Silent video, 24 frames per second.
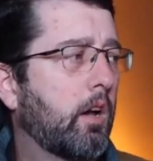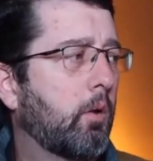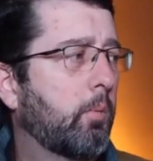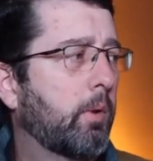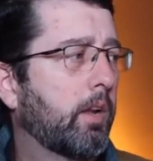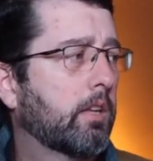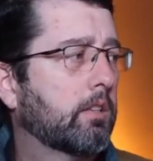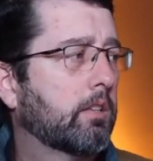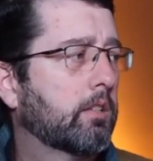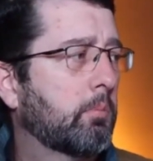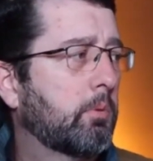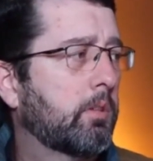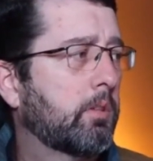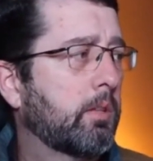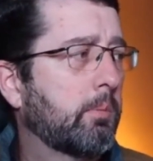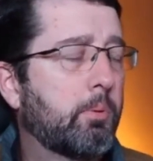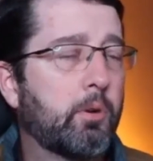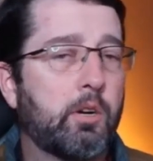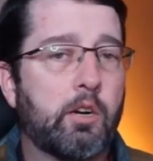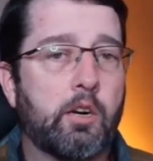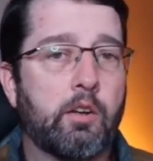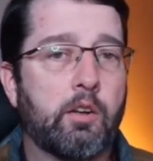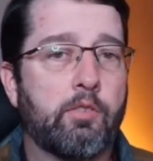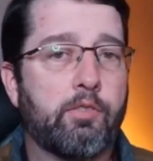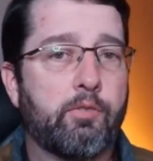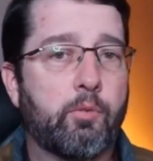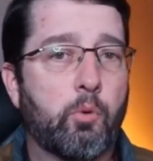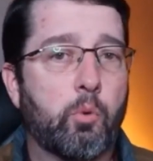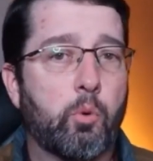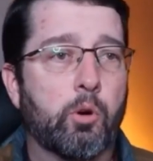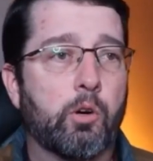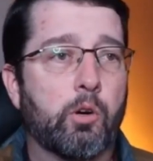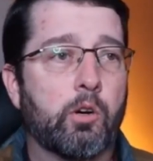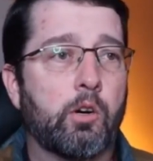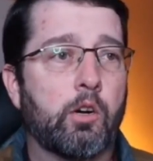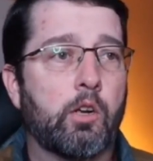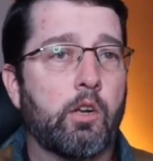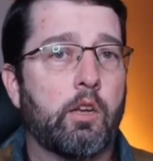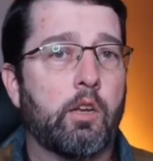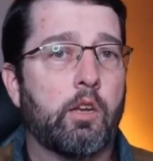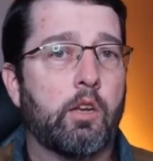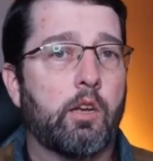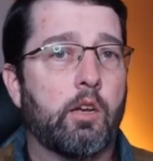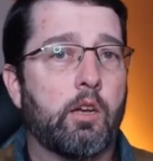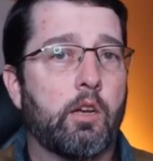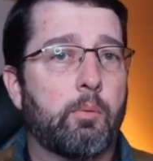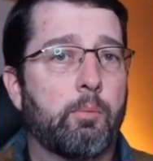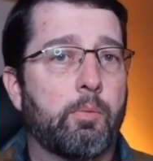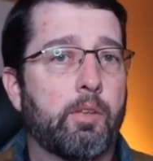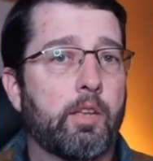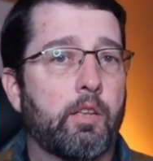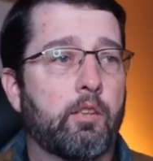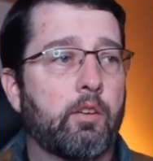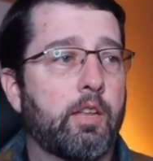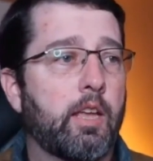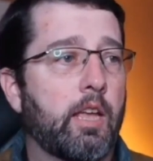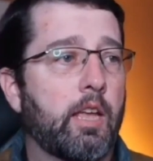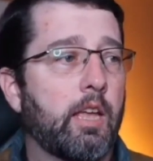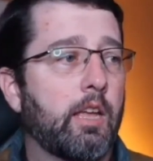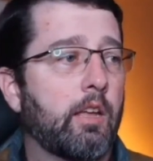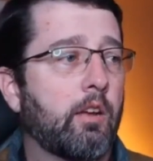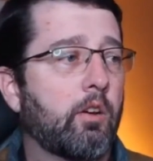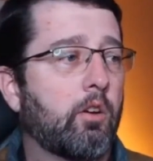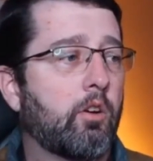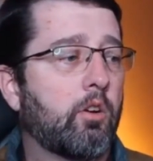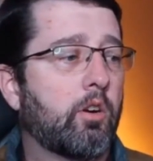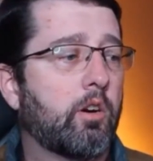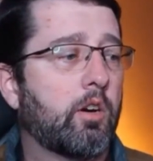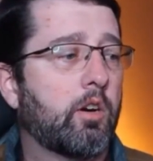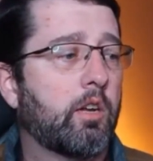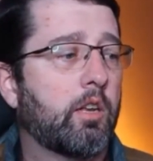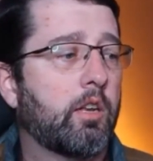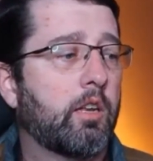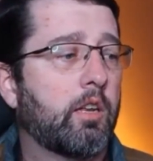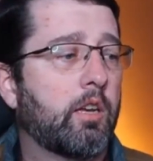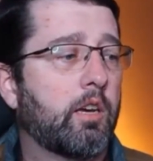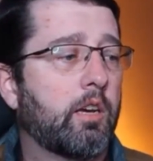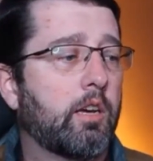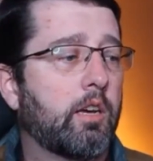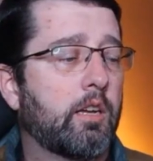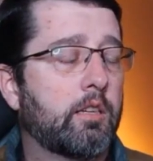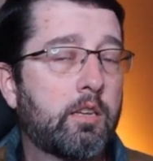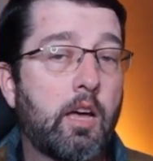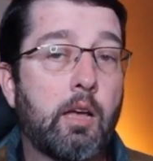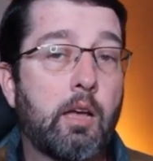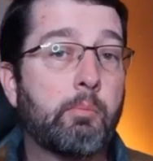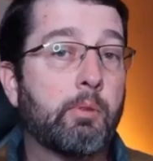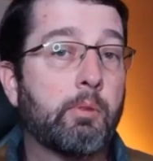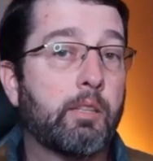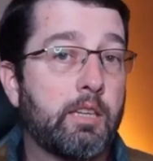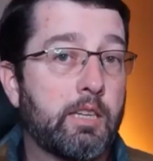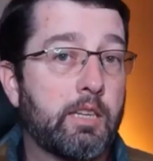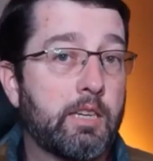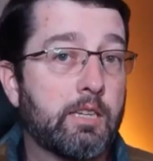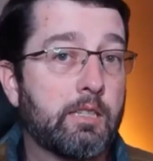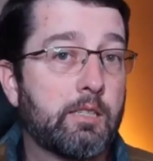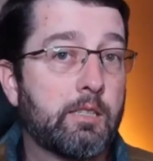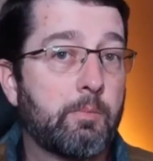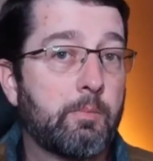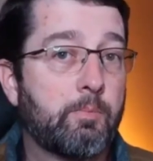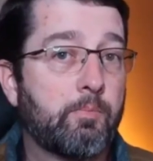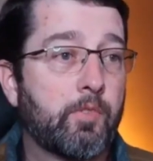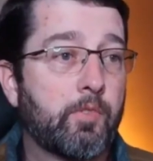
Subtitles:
We got someone that put in a 4 the other day on timeliness